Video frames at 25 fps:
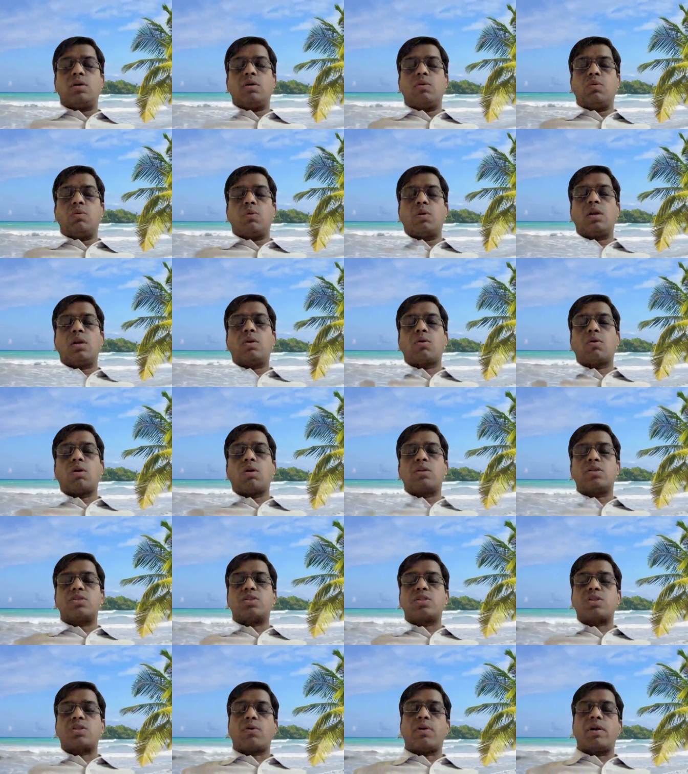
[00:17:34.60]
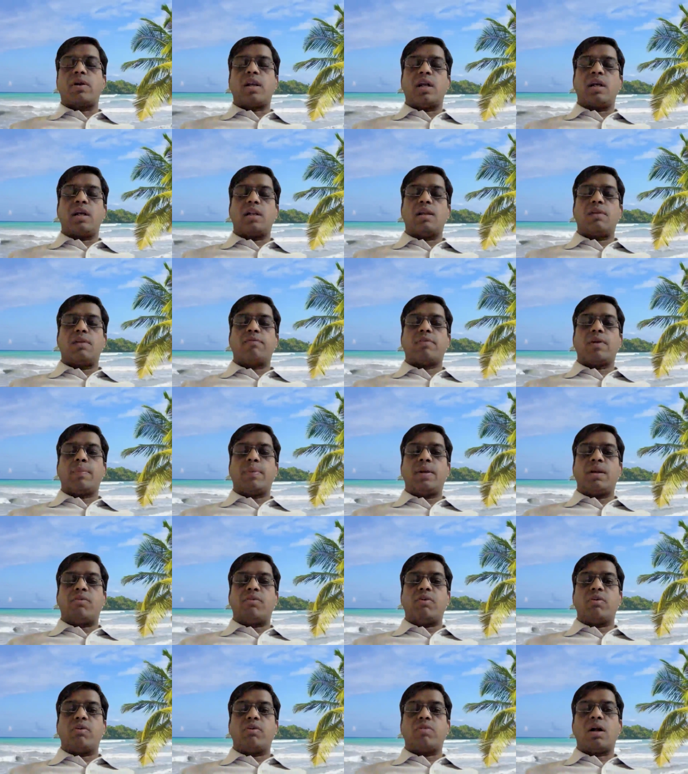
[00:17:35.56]
oral non-steroid
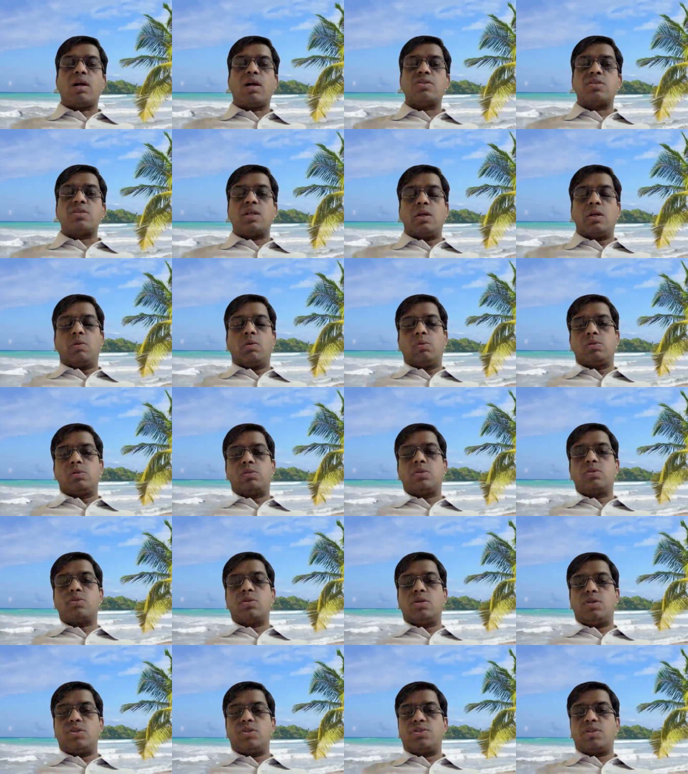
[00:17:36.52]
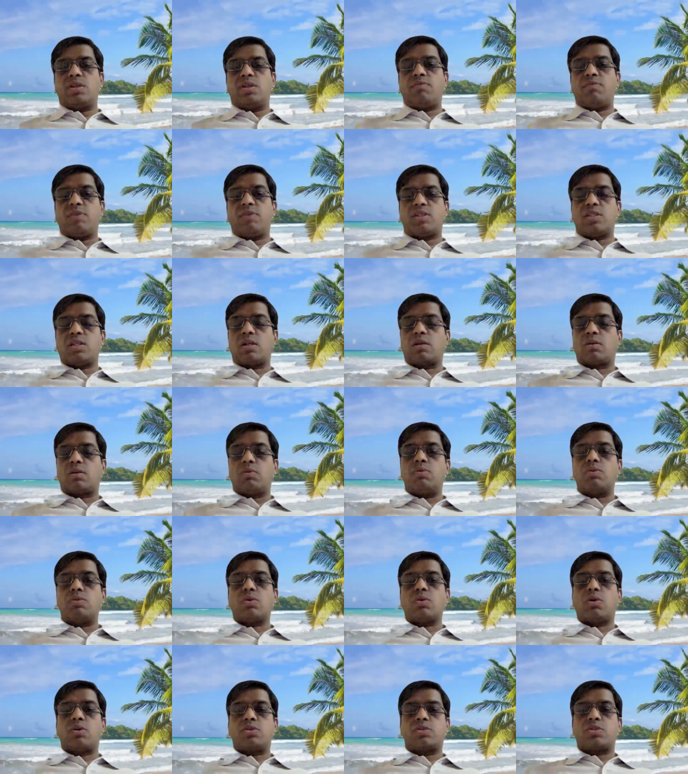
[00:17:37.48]
anti-inflammatory drugs, and also surgery, which
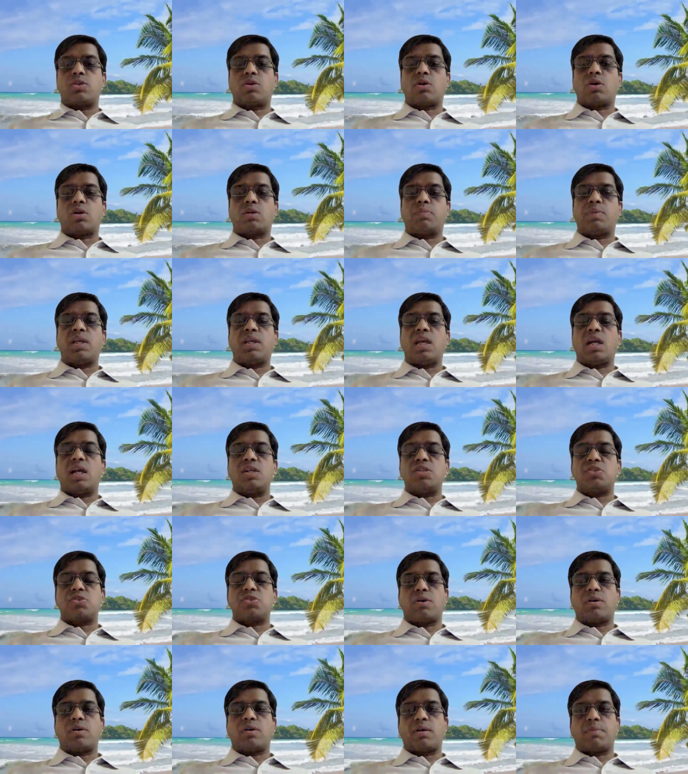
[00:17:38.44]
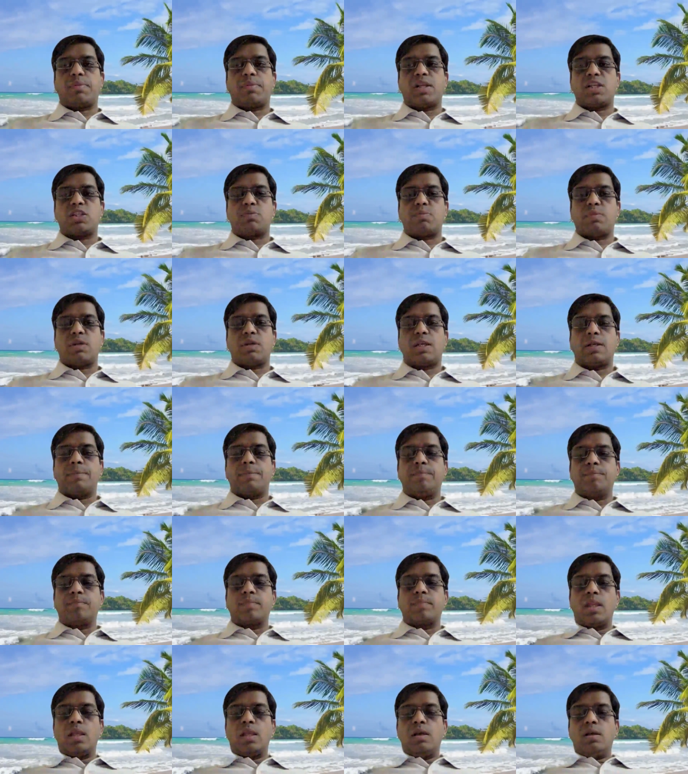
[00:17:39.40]
includes osteotomy and joint replacement.
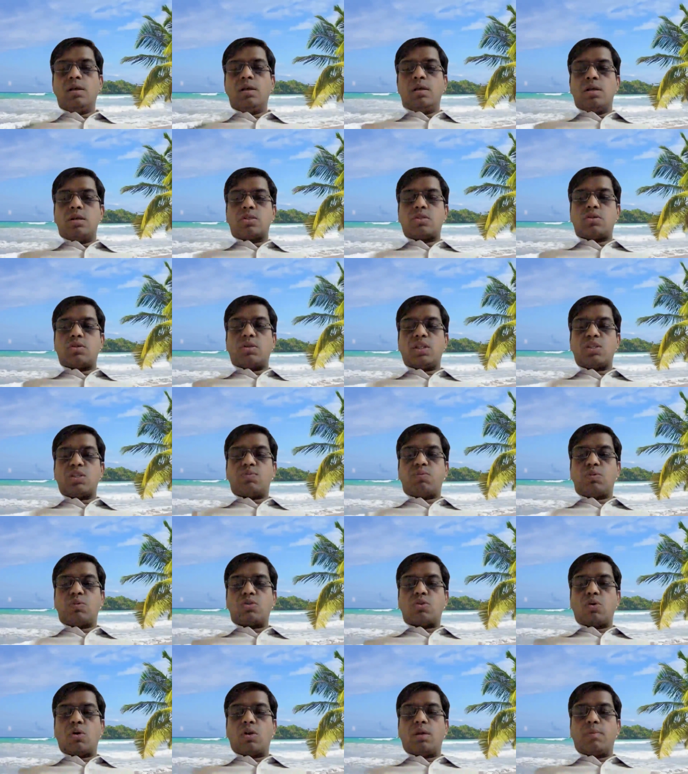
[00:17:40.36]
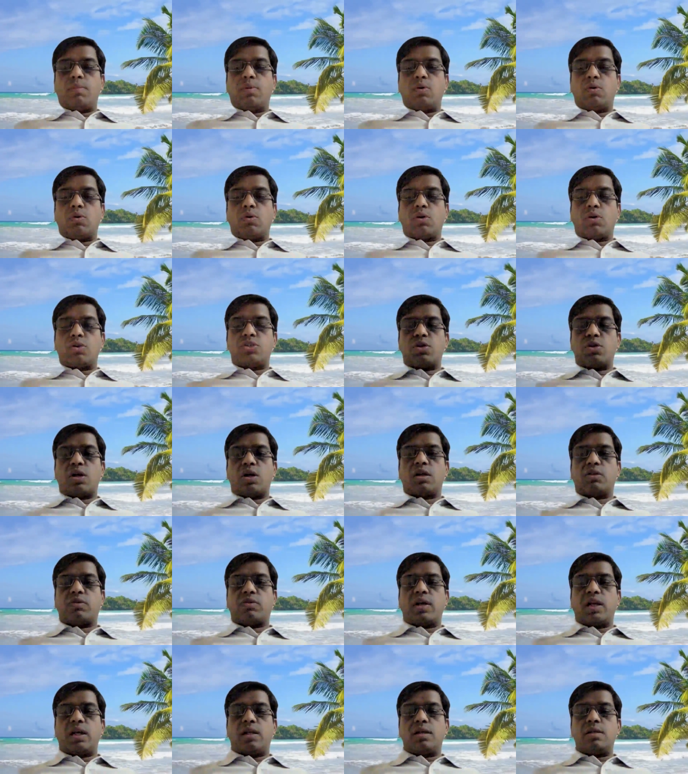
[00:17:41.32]
So this was all about
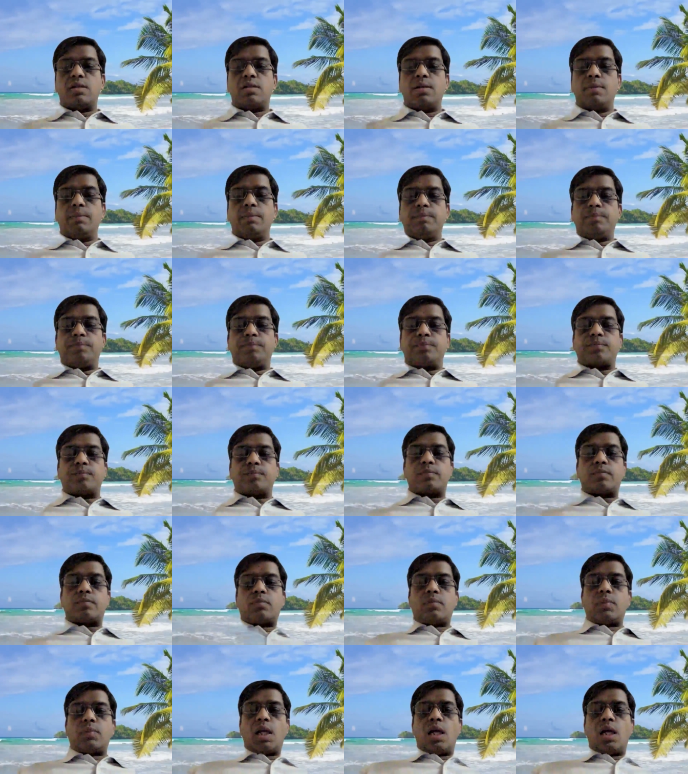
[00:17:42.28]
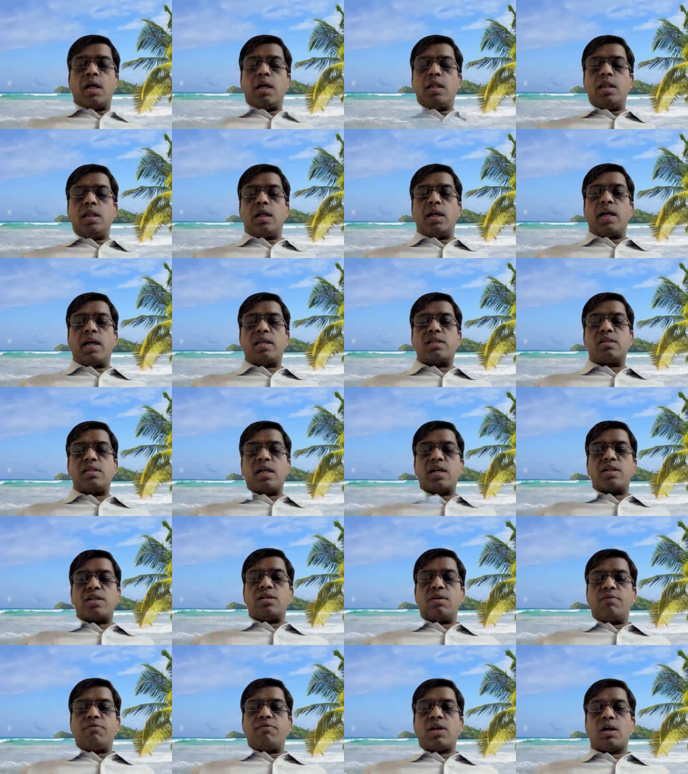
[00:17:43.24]
osteoarthritis. In the next
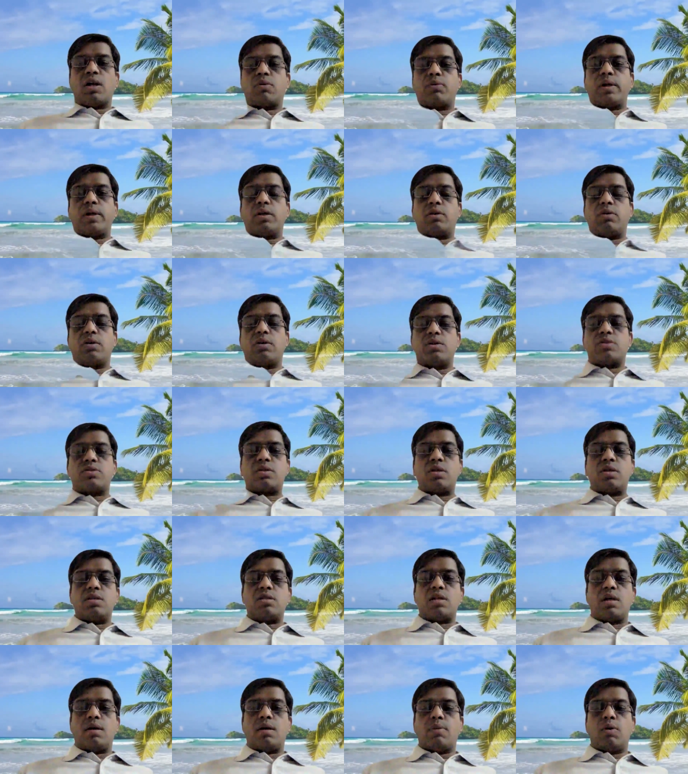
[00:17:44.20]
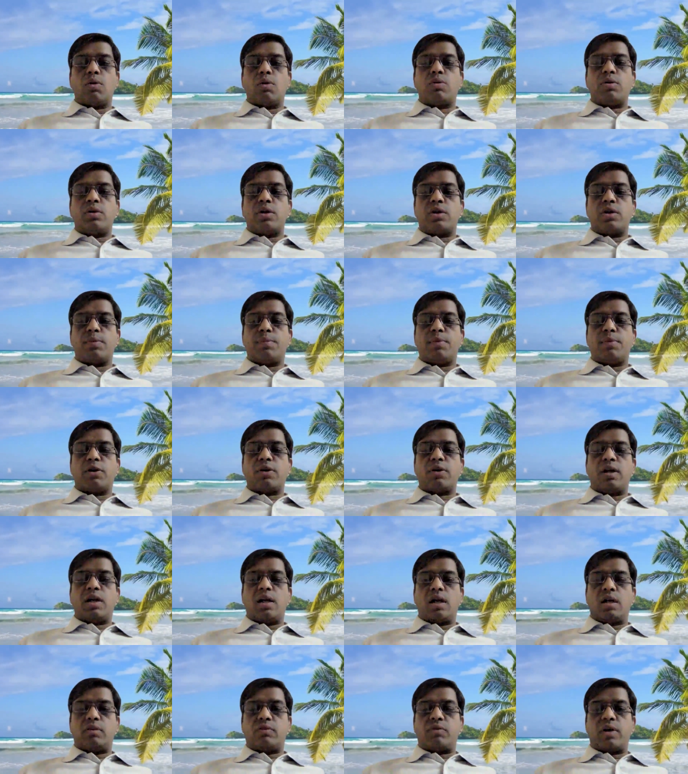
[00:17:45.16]
lecture, we are going to discuss about
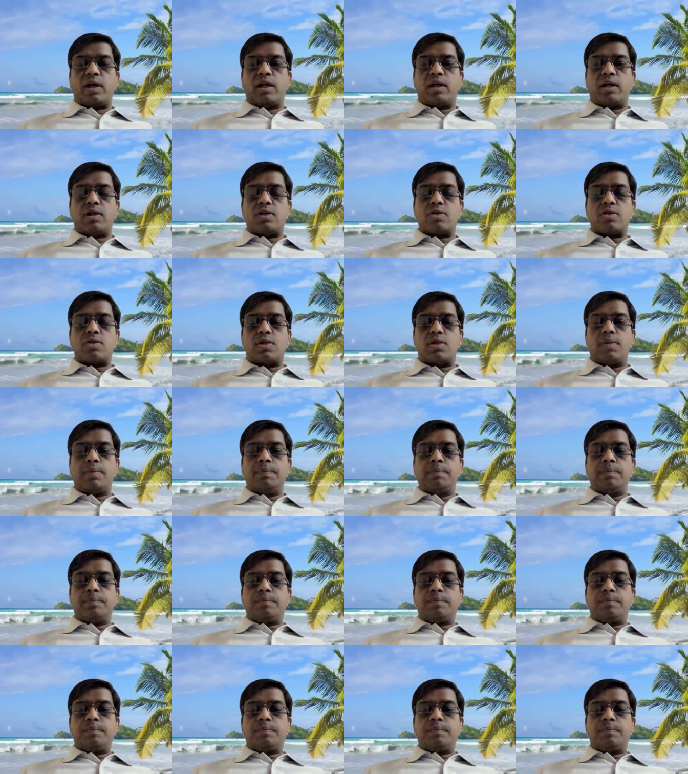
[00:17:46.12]
rheumatoid arthritis.